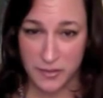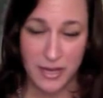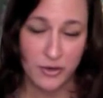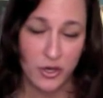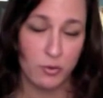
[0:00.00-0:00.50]
but
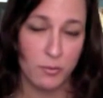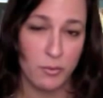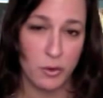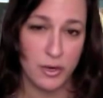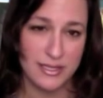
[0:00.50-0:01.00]
I've heard
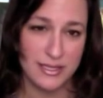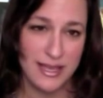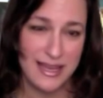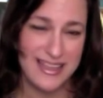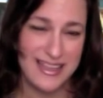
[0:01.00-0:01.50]
reports
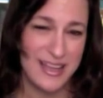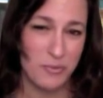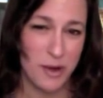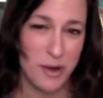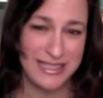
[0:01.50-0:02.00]
that
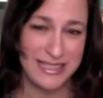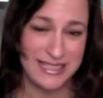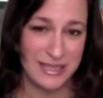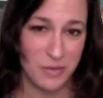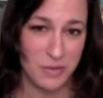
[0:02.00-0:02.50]
that probably
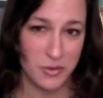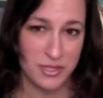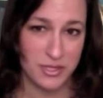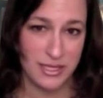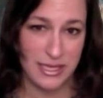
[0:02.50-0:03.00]
isn't the
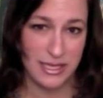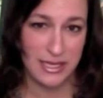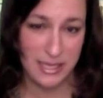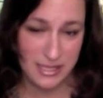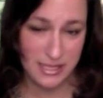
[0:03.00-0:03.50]
most
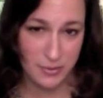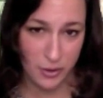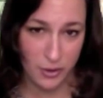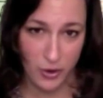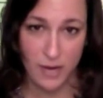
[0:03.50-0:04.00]
easy
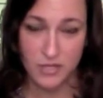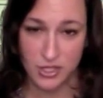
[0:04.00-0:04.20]
program to